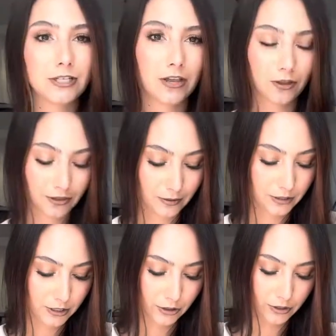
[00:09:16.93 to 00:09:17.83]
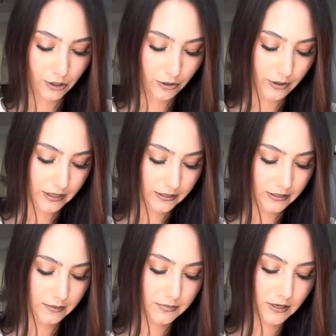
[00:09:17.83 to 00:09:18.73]
I thought they were so cute. And it
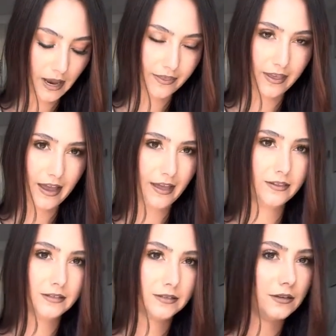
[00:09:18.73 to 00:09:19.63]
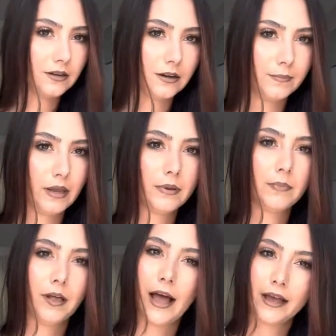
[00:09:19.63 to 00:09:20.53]
seems like they had these in maybe
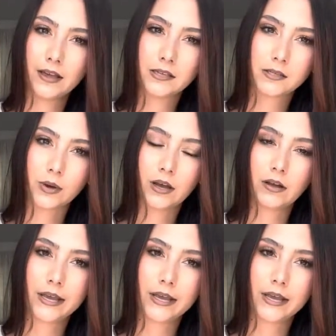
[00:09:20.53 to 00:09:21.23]
black as well.